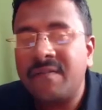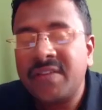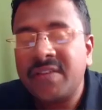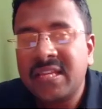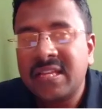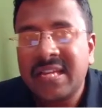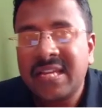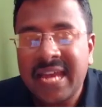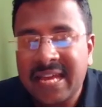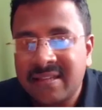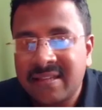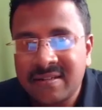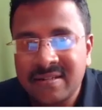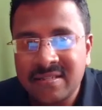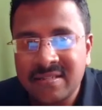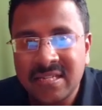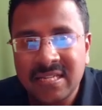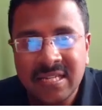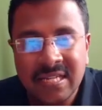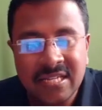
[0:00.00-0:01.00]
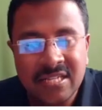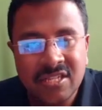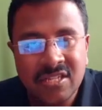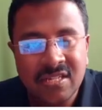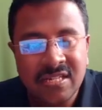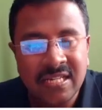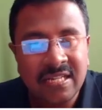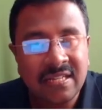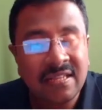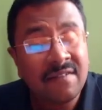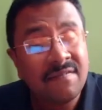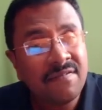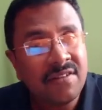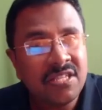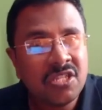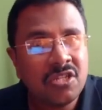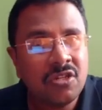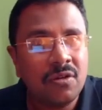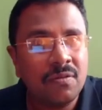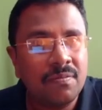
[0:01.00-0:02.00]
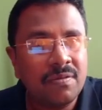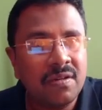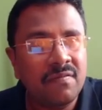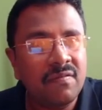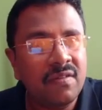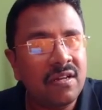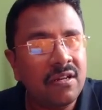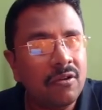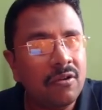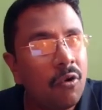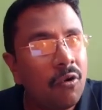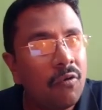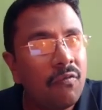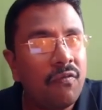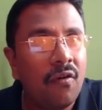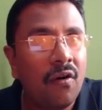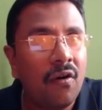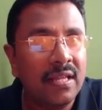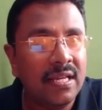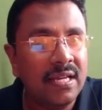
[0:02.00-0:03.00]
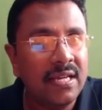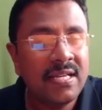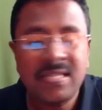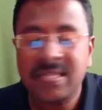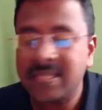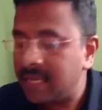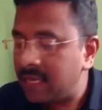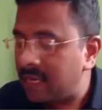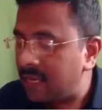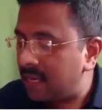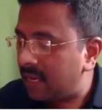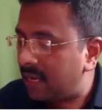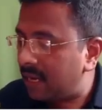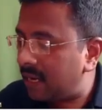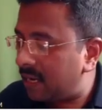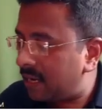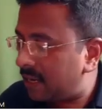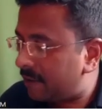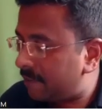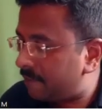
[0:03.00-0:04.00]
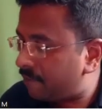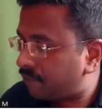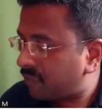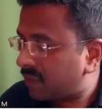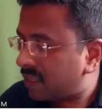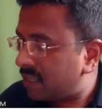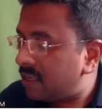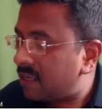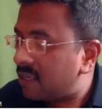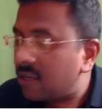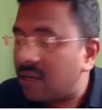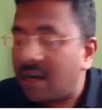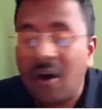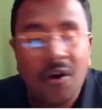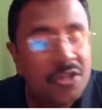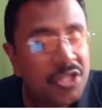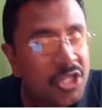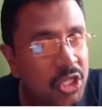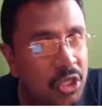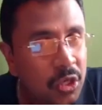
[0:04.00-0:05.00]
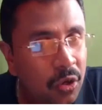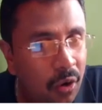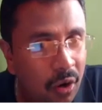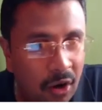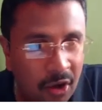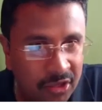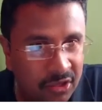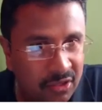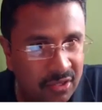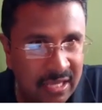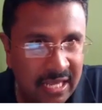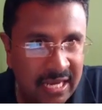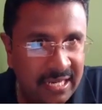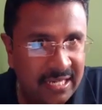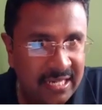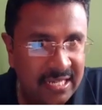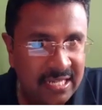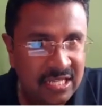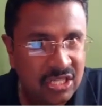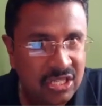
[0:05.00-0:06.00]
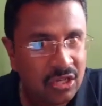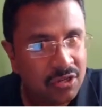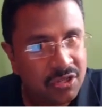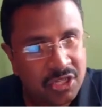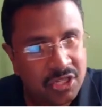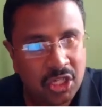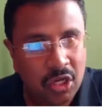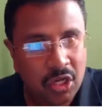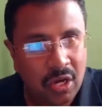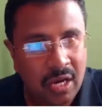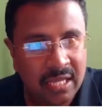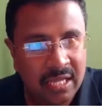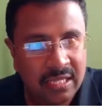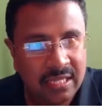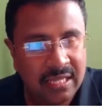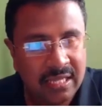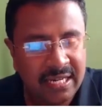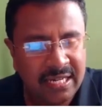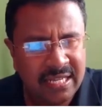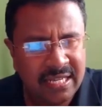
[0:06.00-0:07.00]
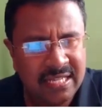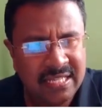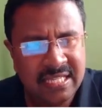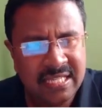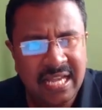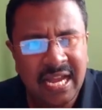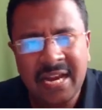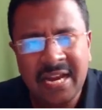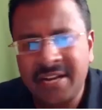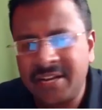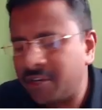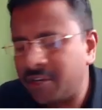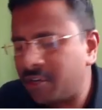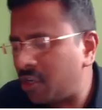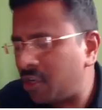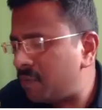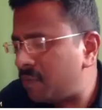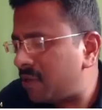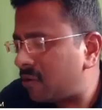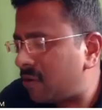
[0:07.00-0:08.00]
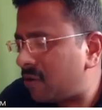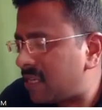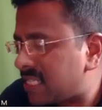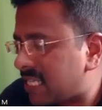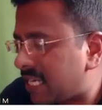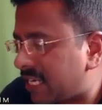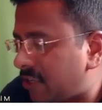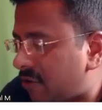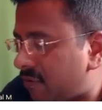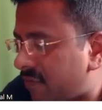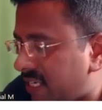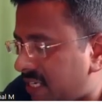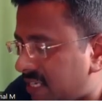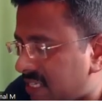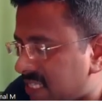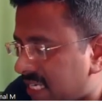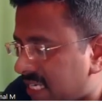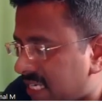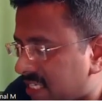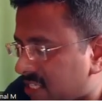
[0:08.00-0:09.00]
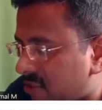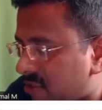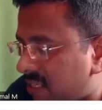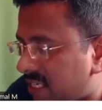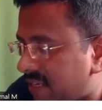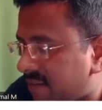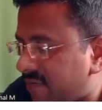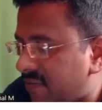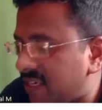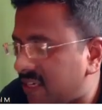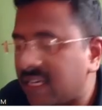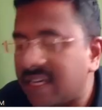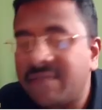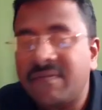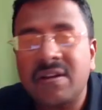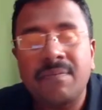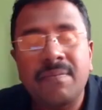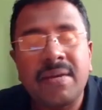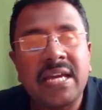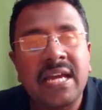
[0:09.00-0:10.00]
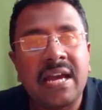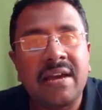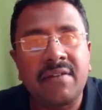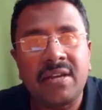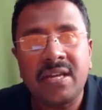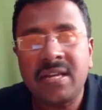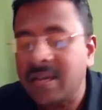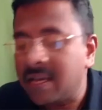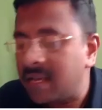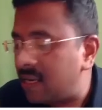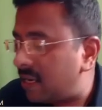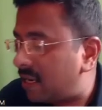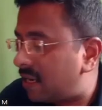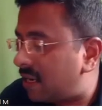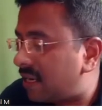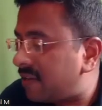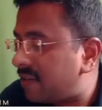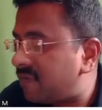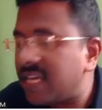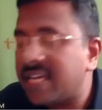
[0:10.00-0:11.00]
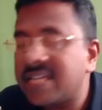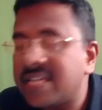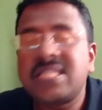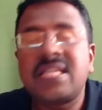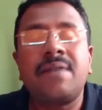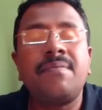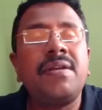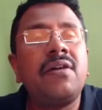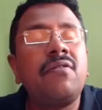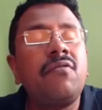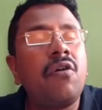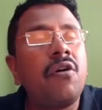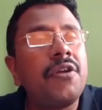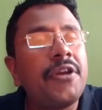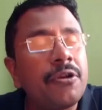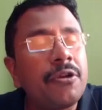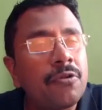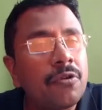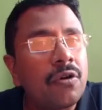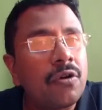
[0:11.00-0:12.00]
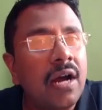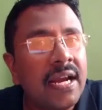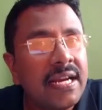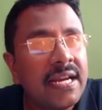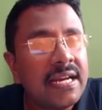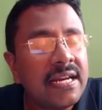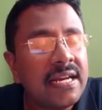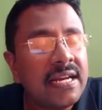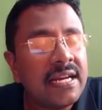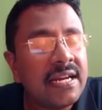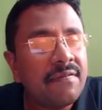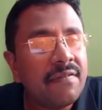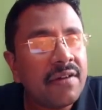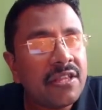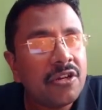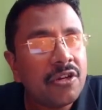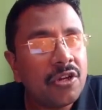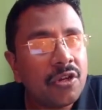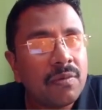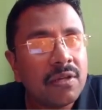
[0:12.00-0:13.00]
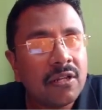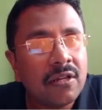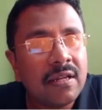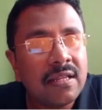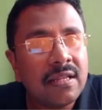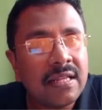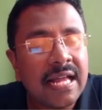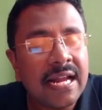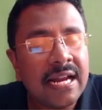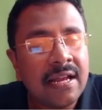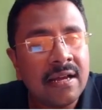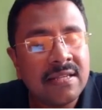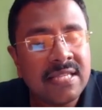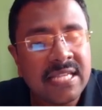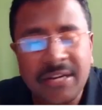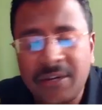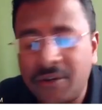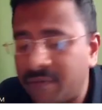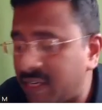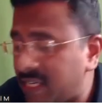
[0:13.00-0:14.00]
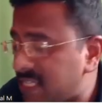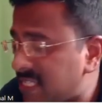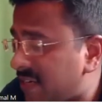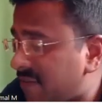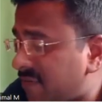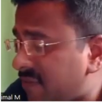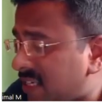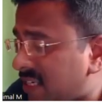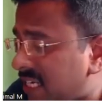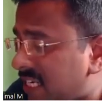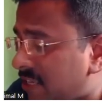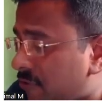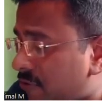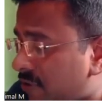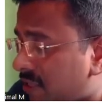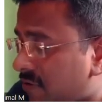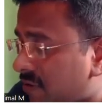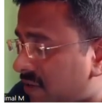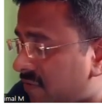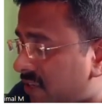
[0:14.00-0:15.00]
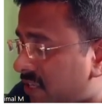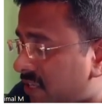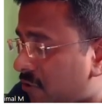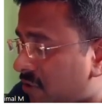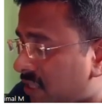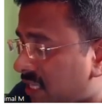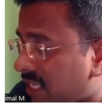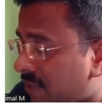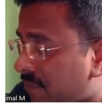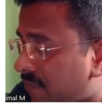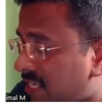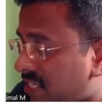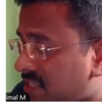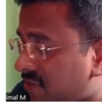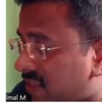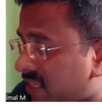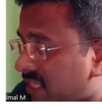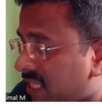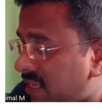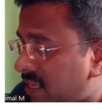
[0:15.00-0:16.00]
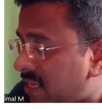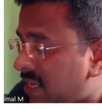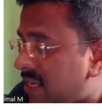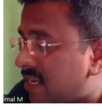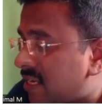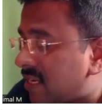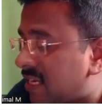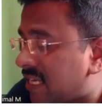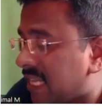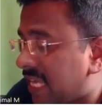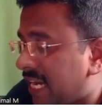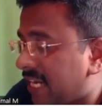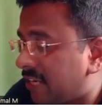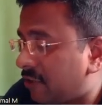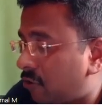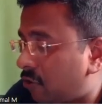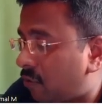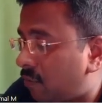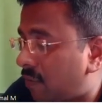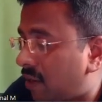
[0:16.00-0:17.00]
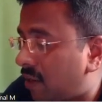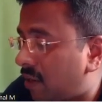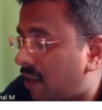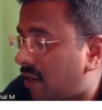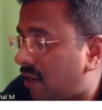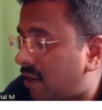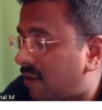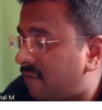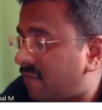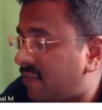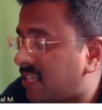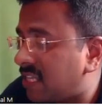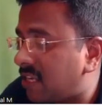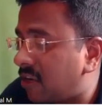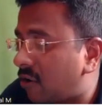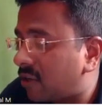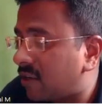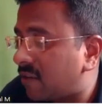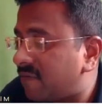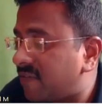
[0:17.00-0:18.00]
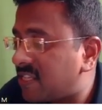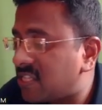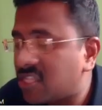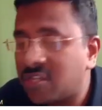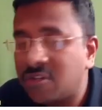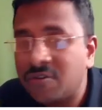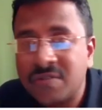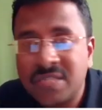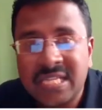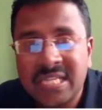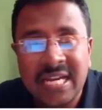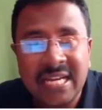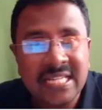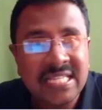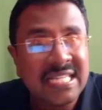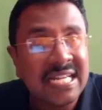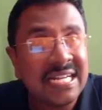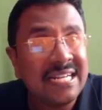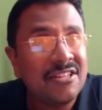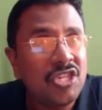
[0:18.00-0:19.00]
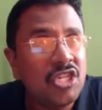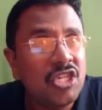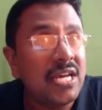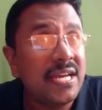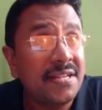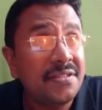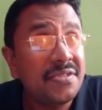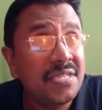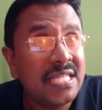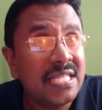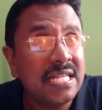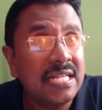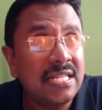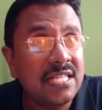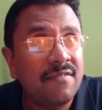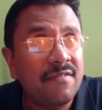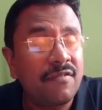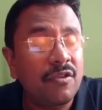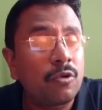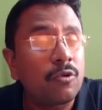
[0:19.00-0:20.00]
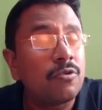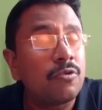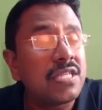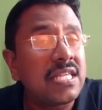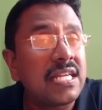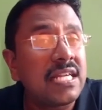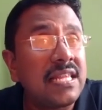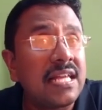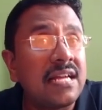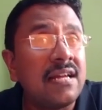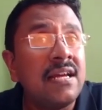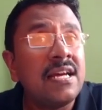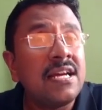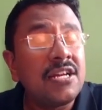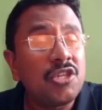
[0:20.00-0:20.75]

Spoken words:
with the characteristic history, the first option we'll go for is osteoarthritis. And tubercular synovitis actually definitely will be having. If the examiner want you to identify the tubercular synovitis, definitely he would have given you the image with the granuloma with a lot of histiocytes and giant cells. If you could see the